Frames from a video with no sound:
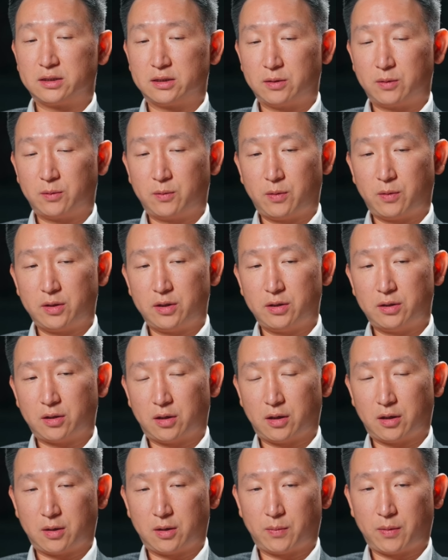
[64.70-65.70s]
So when you
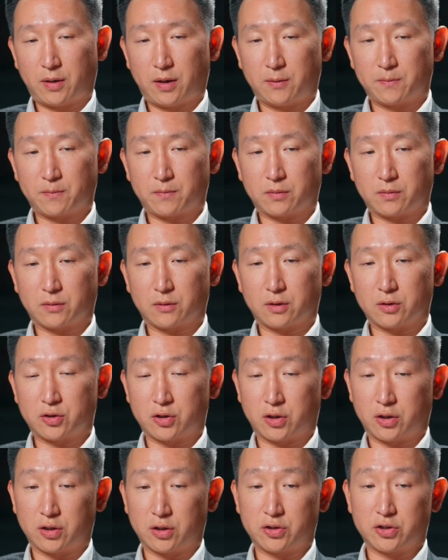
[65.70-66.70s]
talk about
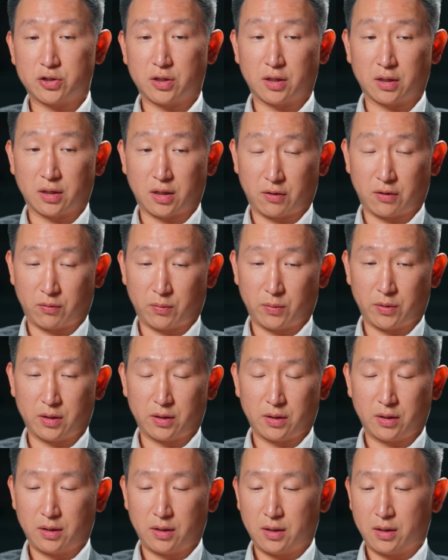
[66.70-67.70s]
church and
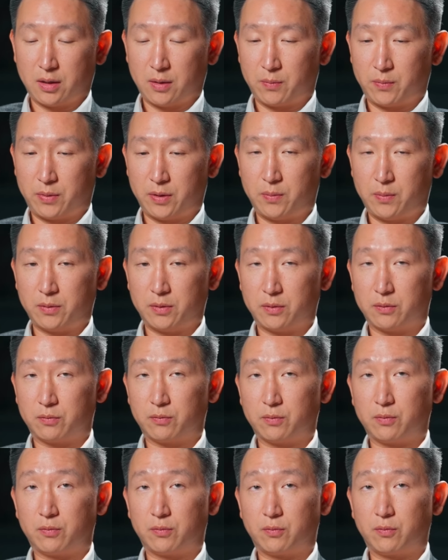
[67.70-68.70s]
government,
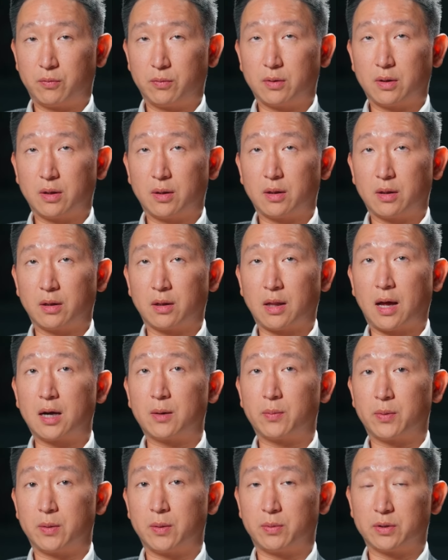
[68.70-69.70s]
people, a
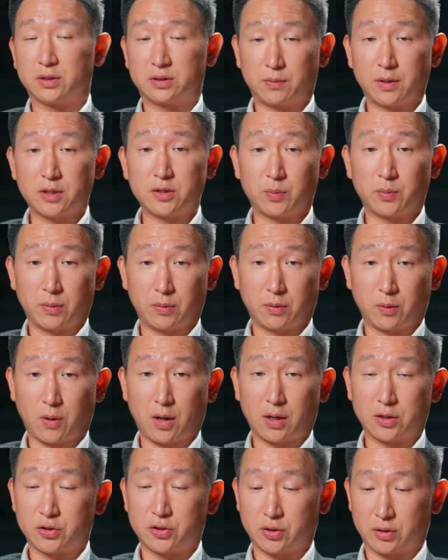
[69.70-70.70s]
lot of people, especially people
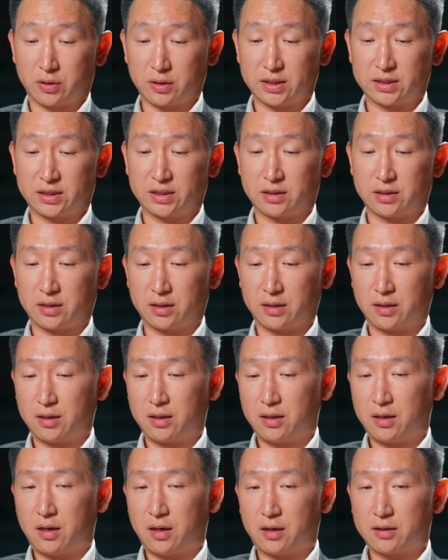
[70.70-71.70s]
watching or listening,
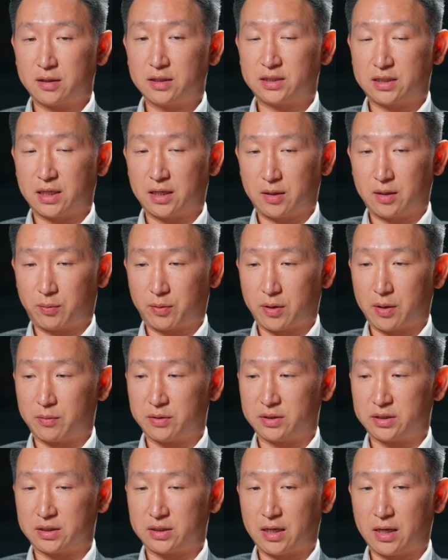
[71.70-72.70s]
understand the
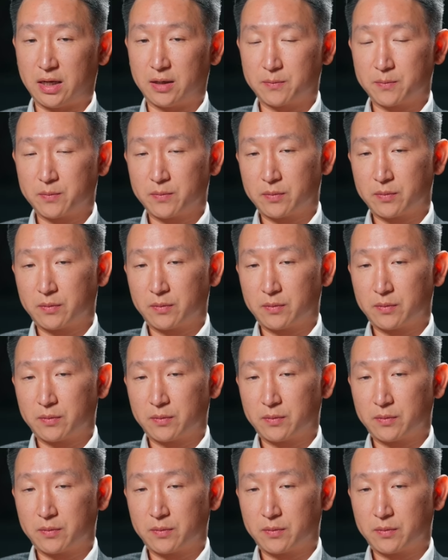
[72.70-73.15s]
premise that